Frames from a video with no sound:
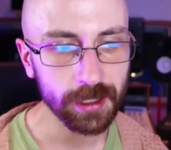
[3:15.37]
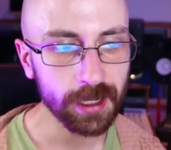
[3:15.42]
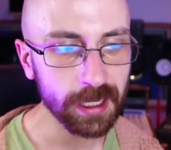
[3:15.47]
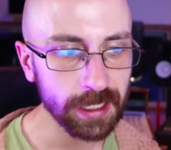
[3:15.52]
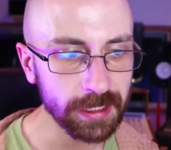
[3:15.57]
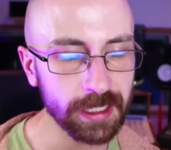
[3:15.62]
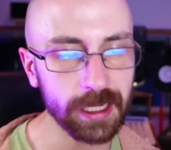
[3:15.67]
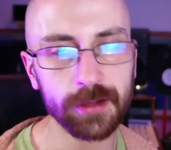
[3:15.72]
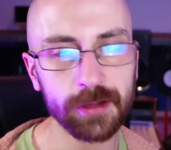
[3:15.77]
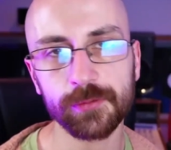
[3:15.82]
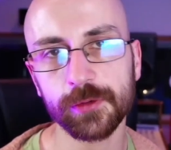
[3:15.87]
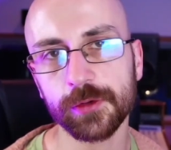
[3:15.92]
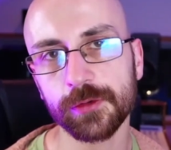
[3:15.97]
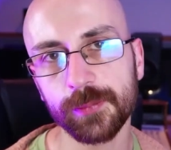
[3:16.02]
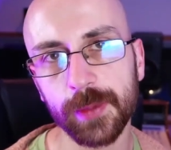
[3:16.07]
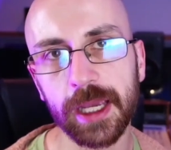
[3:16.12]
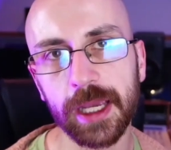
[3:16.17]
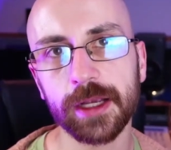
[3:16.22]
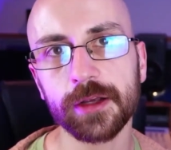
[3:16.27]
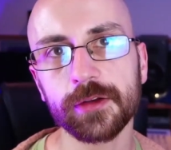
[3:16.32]
I can
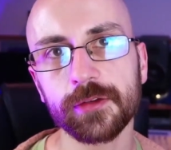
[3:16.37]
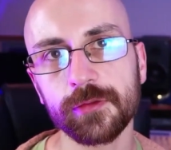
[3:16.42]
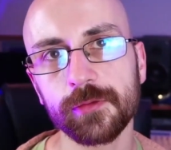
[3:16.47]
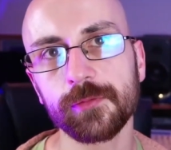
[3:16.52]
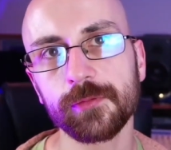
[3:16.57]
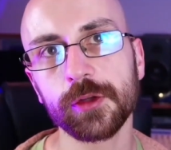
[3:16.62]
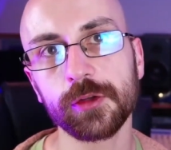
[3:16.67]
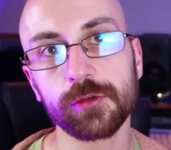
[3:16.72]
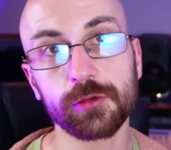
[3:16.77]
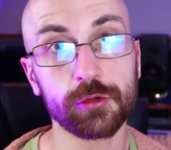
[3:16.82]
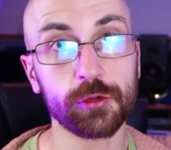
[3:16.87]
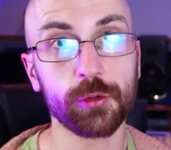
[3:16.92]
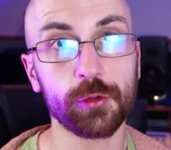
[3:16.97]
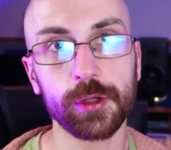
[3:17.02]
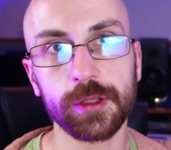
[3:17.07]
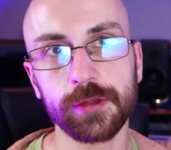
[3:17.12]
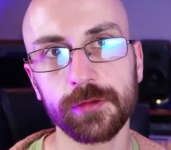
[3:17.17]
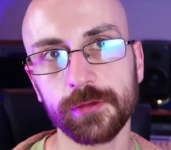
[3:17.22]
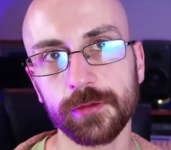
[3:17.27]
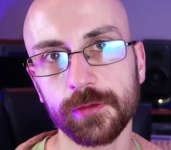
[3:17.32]
respect the
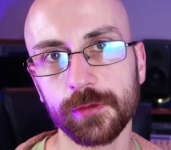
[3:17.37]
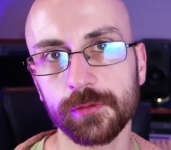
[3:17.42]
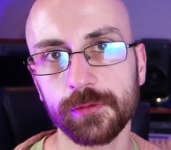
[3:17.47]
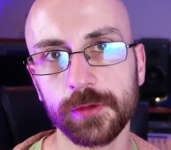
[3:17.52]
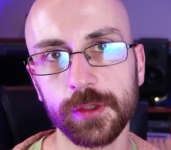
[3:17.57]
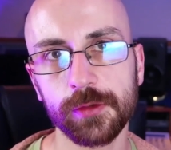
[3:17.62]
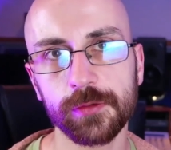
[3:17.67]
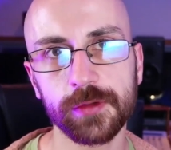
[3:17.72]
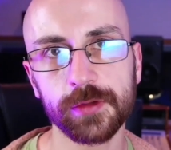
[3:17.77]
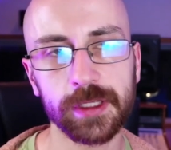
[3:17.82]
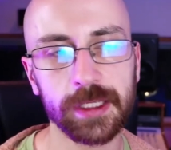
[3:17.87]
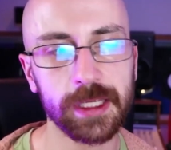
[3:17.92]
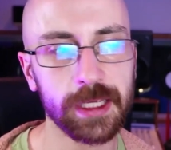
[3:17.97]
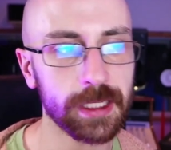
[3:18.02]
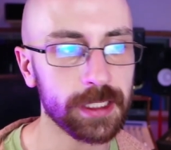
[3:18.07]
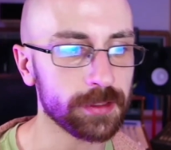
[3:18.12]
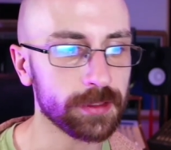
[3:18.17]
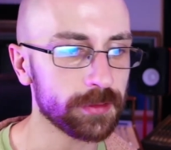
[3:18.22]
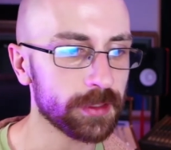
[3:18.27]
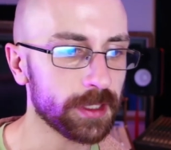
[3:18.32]
choice of using
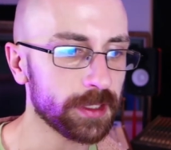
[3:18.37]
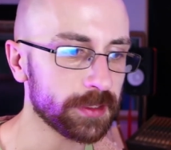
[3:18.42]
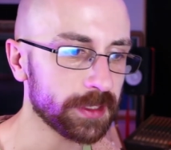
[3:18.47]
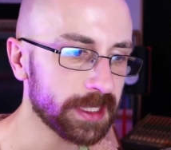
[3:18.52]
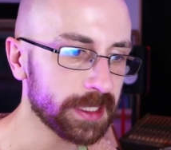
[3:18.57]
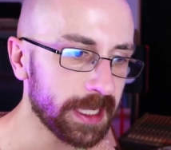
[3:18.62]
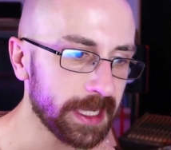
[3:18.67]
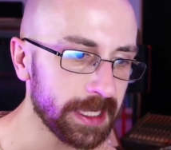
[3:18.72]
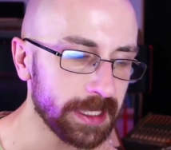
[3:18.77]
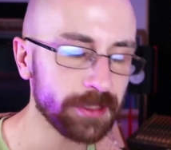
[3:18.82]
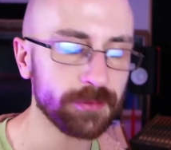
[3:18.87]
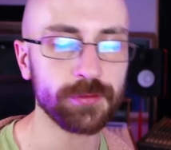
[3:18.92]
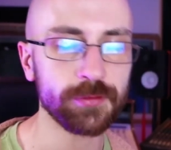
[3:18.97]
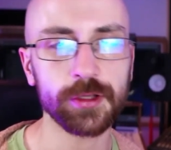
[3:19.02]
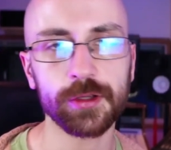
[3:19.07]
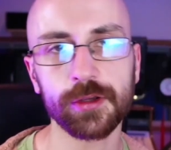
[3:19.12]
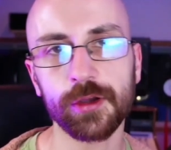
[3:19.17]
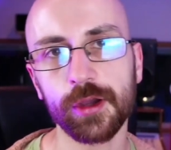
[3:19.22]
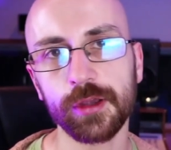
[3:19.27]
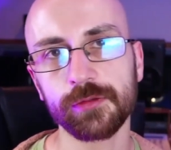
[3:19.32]
it. And again, if
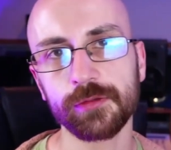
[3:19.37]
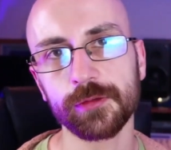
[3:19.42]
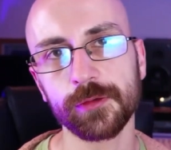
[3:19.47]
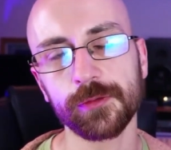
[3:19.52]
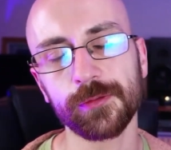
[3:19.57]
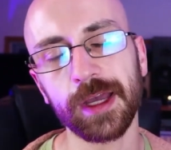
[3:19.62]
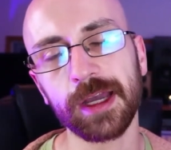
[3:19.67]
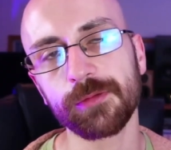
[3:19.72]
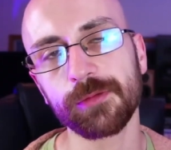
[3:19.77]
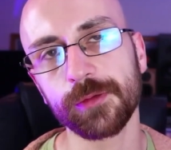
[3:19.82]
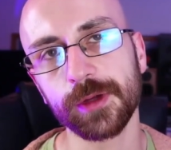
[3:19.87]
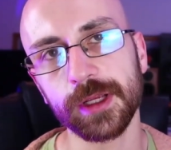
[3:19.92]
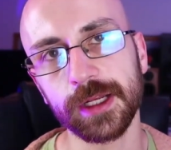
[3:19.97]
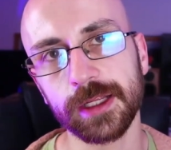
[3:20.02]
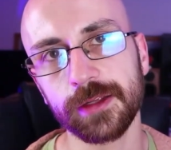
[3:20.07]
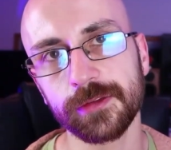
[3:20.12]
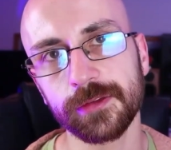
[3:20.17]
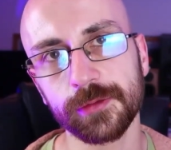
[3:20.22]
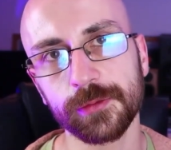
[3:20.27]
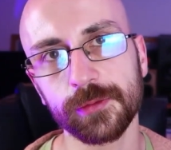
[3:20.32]
you're going for that
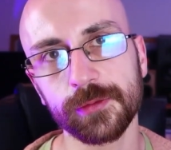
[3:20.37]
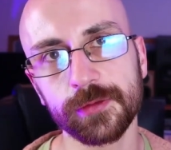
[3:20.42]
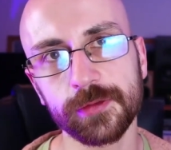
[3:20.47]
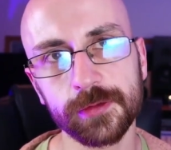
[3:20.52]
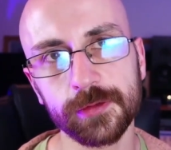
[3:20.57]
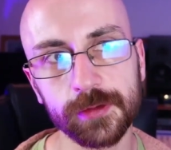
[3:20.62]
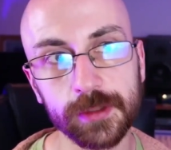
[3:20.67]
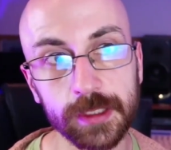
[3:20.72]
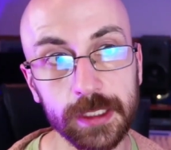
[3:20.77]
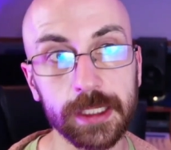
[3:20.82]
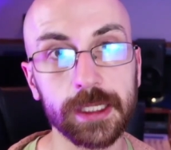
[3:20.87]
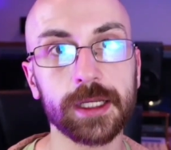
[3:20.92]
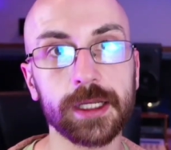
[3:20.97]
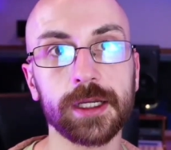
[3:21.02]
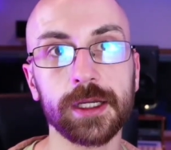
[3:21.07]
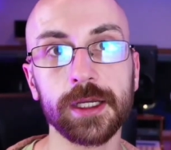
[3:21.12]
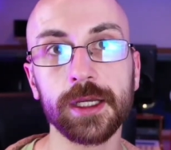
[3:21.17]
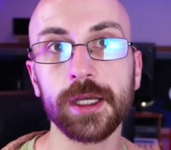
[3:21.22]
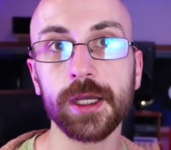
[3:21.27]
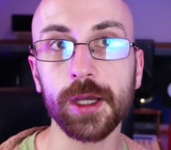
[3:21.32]
really sort of slick
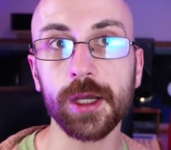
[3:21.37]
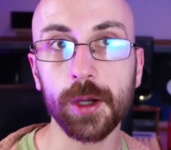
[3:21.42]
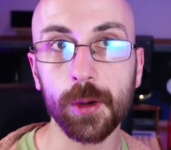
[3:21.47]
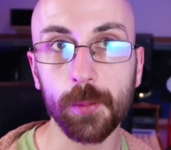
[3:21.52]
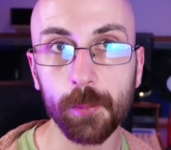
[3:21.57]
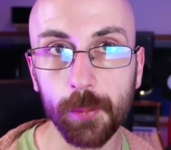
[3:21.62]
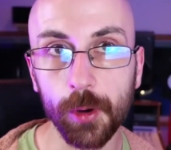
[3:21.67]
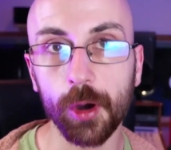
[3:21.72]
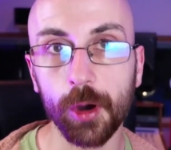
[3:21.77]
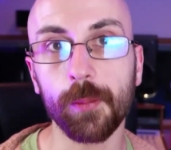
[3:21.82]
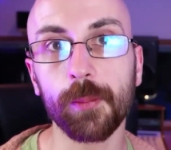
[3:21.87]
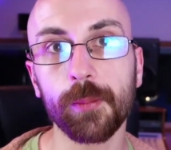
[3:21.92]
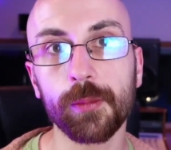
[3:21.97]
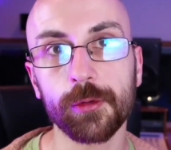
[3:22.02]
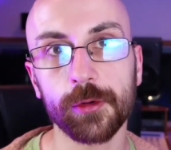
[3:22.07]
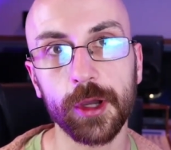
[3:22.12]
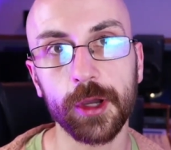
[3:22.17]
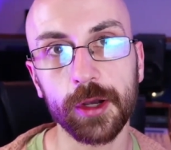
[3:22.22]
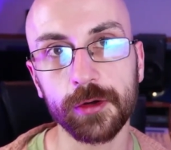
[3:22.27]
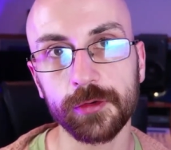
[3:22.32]
pop
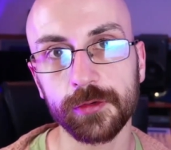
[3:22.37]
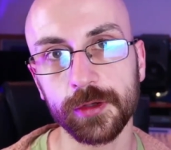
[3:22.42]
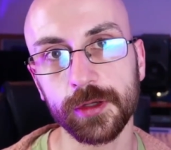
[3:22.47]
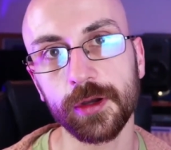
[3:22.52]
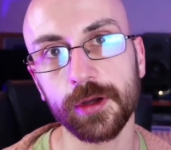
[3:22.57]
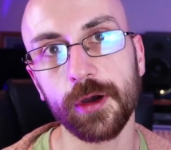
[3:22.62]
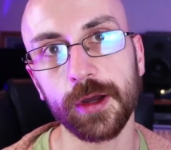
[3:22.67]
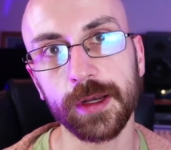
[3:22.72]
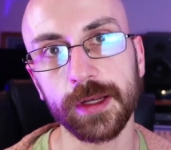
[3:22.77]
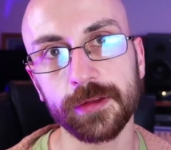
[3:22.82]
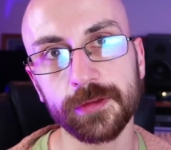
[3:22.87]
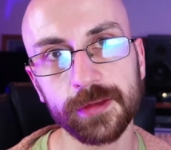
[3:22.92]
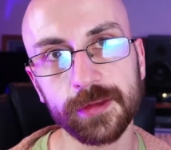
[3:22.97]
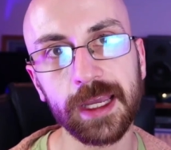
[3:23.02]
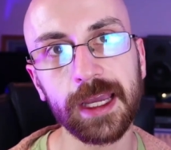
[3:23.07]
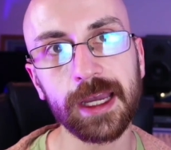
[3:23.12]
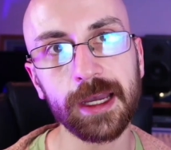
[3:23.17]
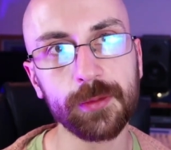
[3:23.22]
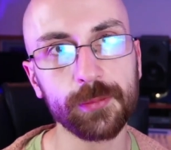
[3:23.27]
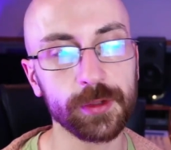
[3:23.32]
production kind of
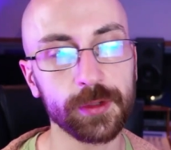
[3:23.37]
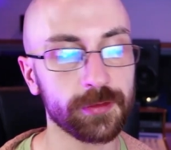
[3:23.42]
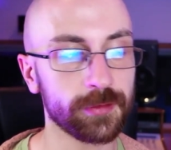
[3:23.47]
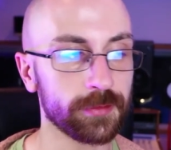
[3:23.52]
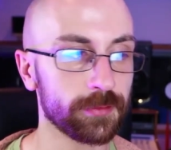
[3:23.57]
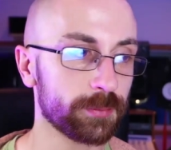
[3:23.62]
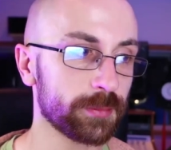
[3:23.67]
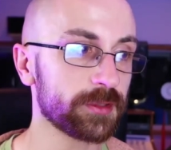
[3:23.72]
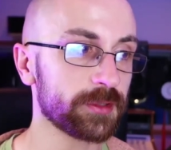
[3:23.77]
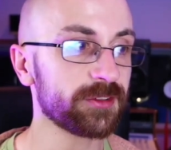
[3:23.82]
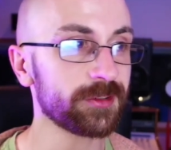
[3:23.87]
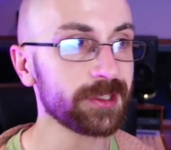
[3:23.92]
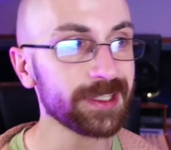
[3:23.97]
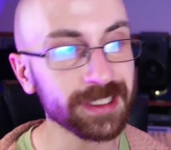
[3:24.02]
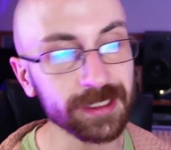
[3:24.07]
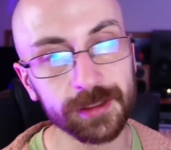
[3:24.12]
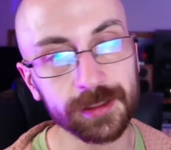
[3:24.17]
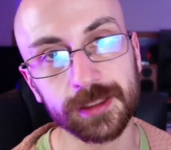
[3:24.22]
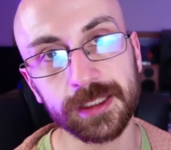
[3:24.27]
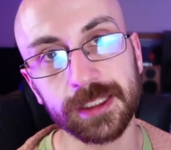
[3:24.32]
sound, which is
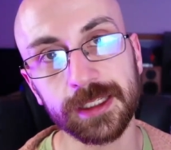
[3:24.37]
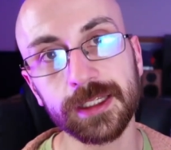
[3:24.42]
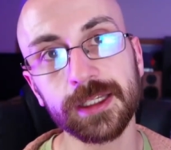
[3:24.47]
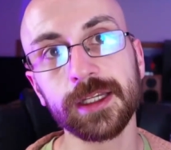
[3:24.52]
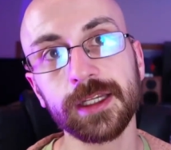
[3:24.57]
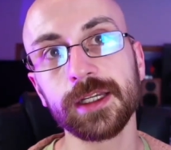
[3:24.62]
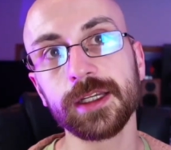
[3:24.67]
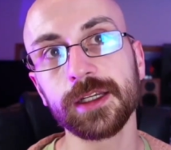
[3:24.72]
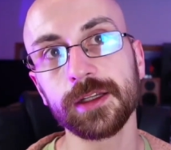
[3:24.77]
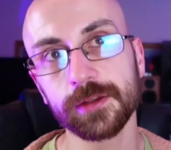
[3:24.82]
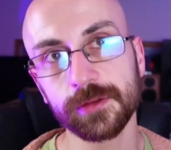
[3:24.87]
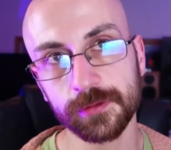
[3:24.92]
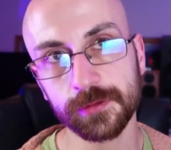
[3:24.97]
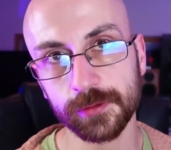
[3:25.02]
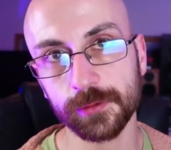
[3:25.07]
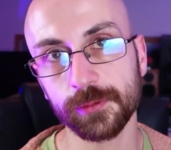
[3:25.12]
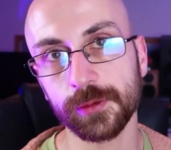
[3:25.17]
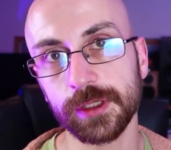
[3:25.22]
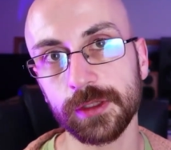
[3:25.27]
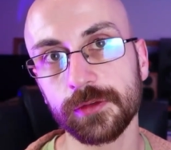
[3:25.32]
particularly
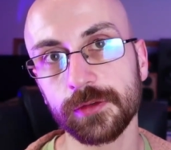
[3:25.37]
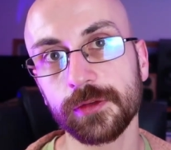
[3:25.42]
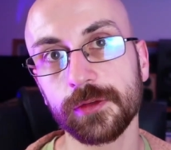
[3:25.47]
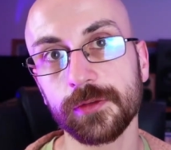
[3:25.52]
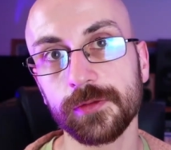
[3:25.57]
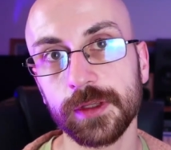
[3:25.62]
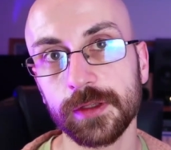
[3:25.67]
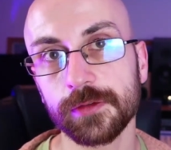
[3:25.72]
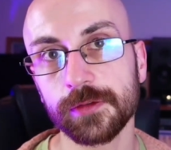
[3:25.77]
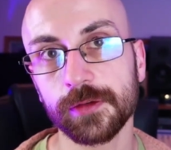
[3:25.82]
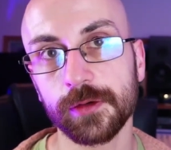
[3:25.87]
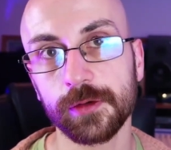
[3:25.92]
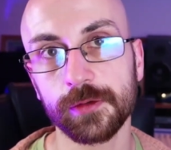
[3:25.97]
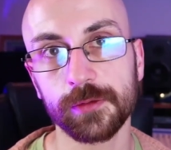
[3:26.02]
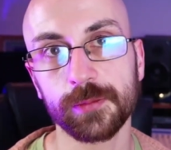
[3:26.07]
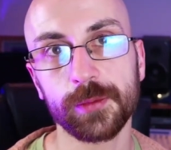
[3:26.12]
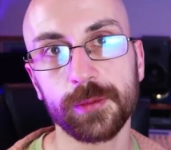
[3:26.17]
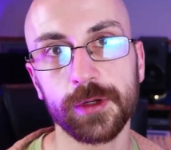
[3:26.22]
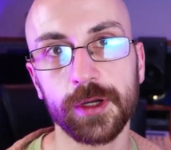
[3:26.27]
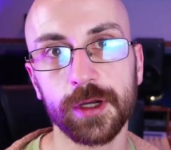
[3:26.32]
suited to this
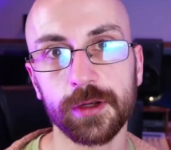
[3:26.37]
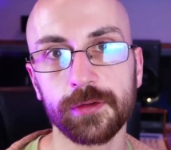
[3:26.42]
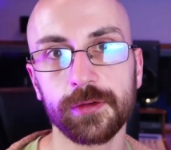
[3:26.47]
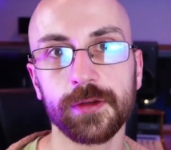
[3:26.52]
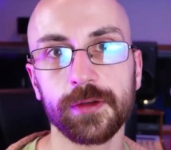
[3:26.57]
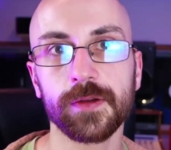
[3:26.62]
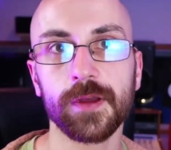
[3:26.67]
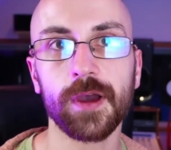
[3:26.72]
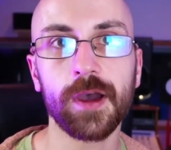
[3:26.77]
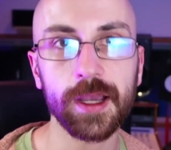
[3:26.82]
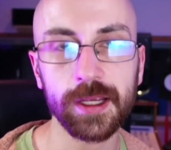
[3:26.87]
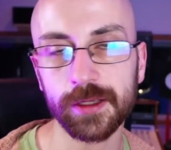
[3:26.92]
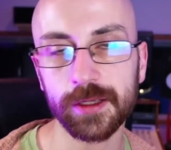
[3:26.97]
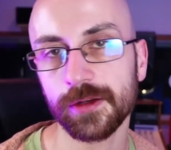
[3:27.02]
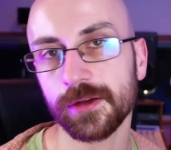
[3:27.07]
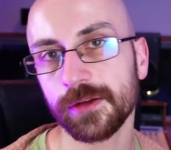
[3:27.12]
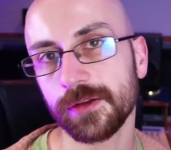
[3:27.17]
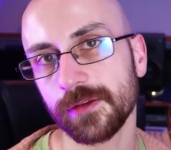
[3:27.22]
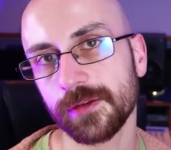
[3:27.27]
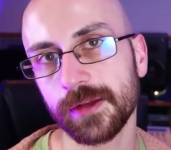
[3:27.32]
song's production, I
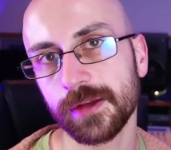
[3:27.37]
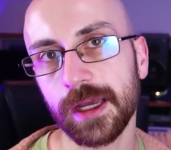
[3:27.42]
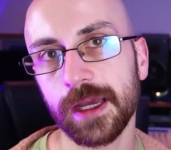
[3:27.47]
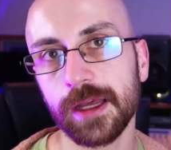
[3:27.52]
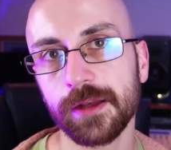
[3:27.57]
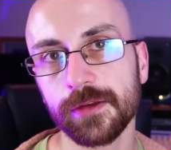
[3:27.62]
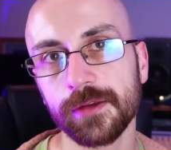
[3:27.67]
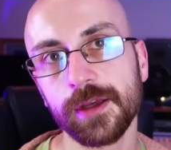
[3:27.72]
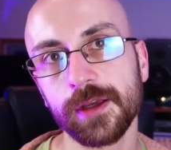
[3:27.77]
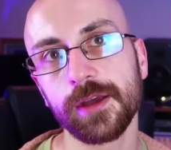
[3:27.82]
can understand